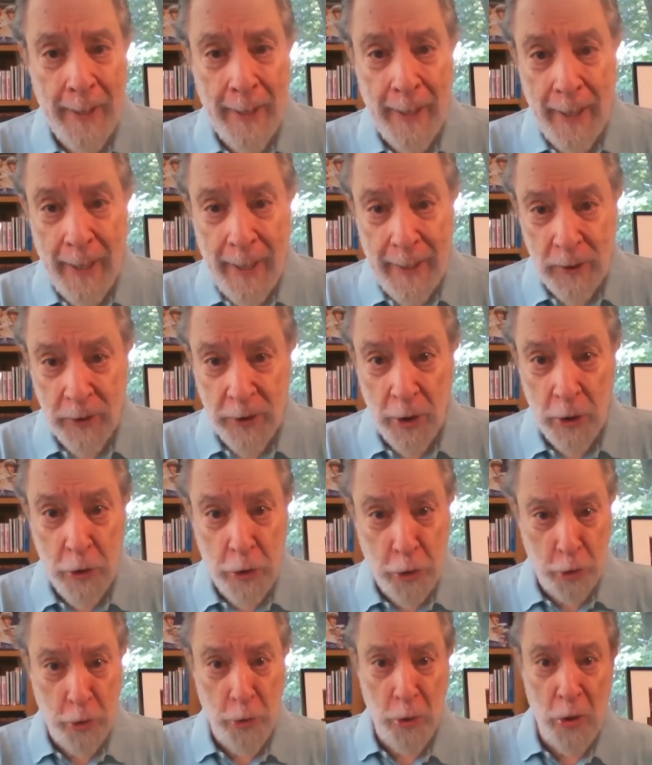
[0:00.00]
I said,
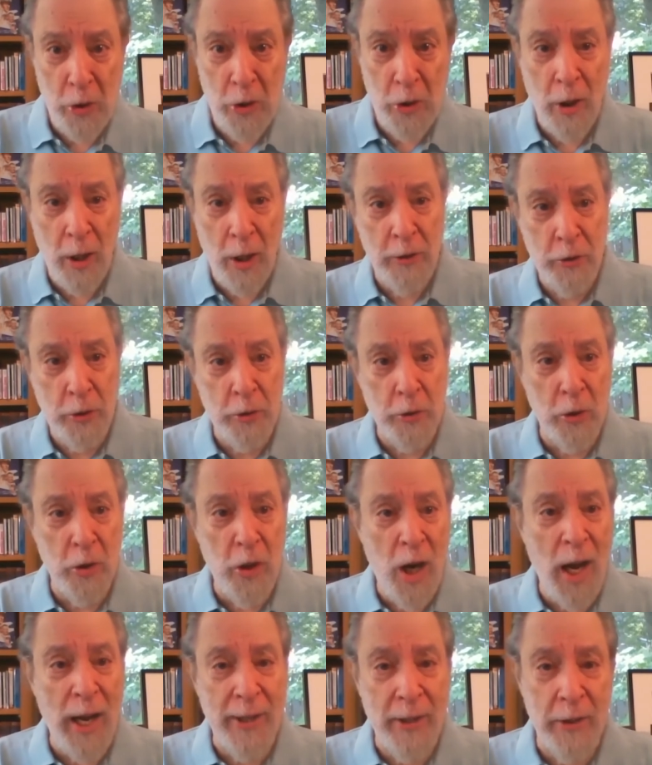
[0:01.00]
sure
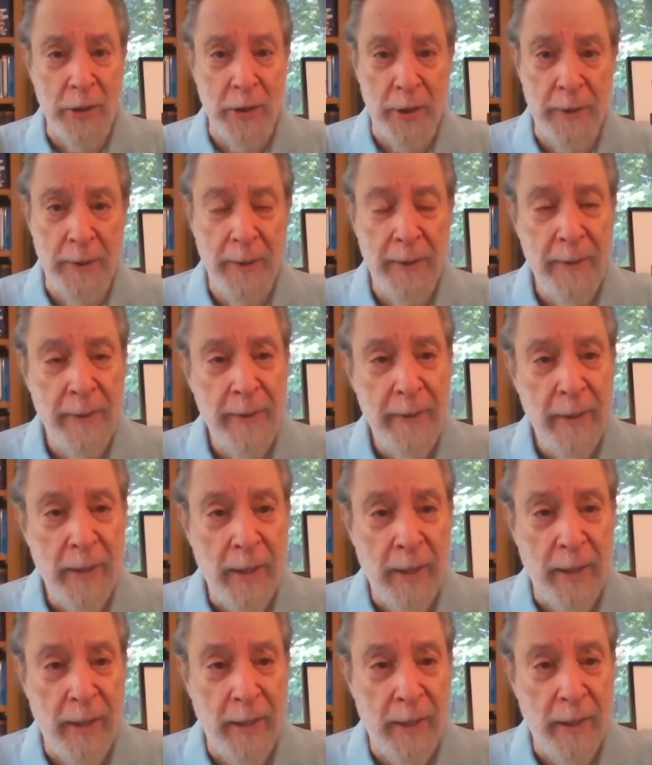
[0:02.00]
I could.
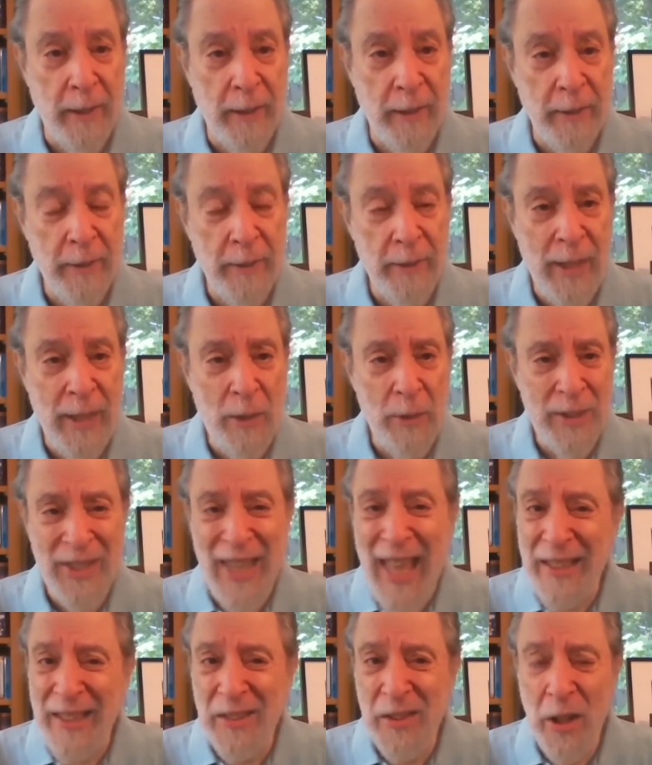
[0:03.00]
Now, at
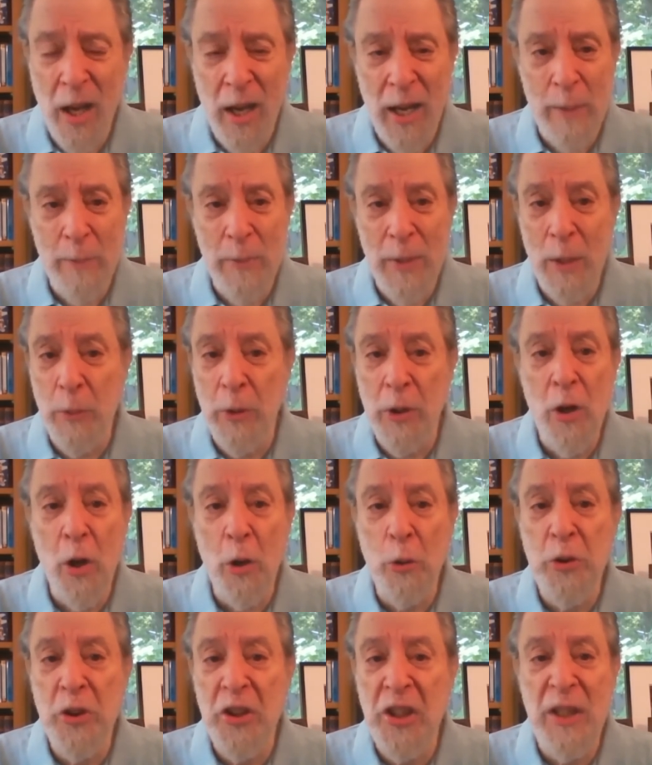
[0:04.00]
that time, there were
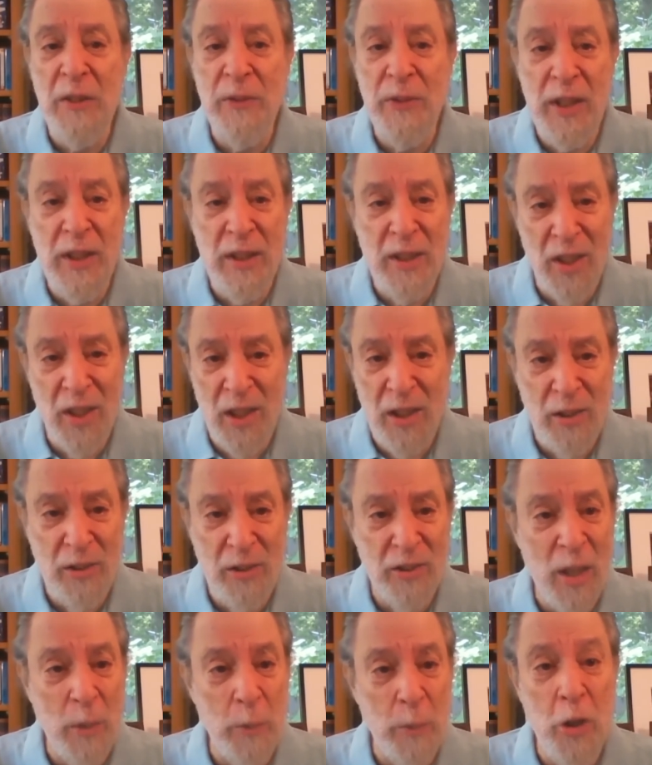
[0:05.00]
no DVDs,
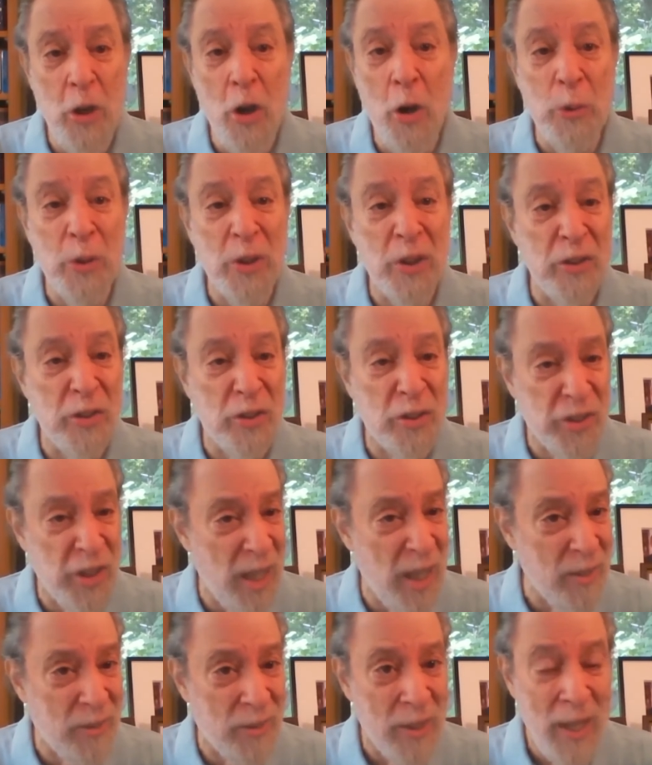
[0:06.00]
there were no
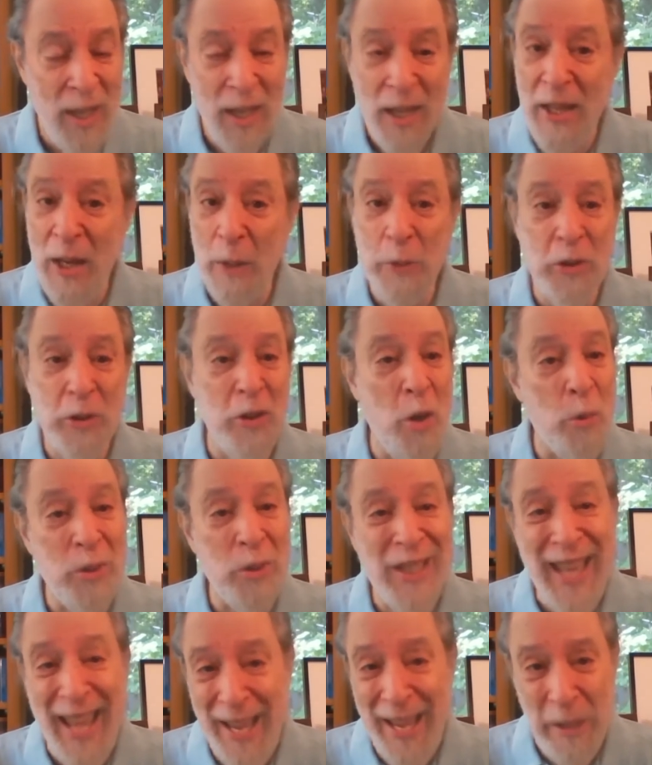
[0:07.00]
cassettes, there was no
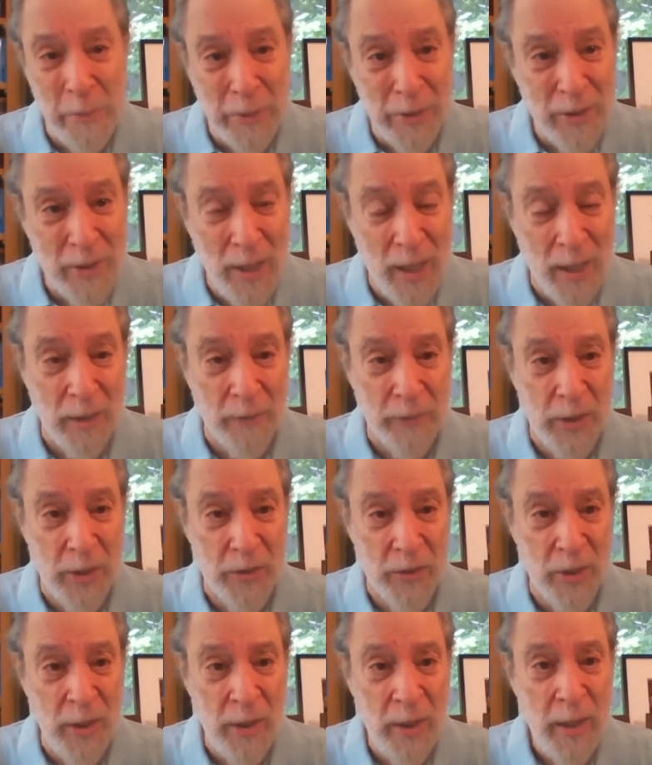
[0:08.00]
cable
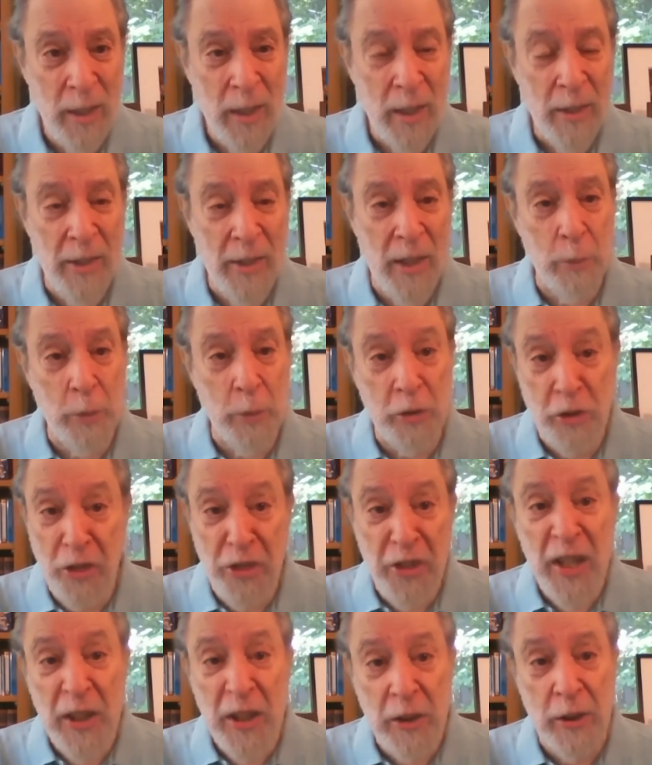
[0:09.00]
television. There was
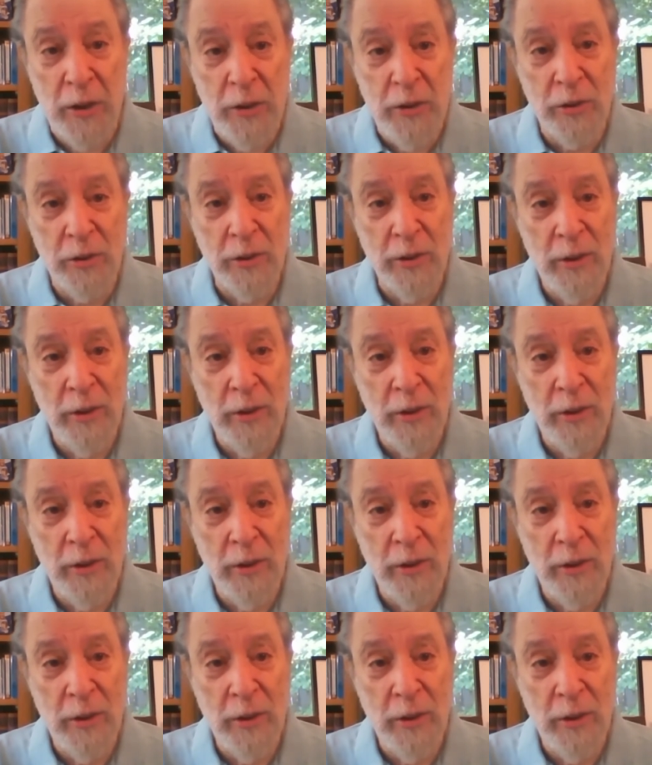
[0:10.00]
theaters,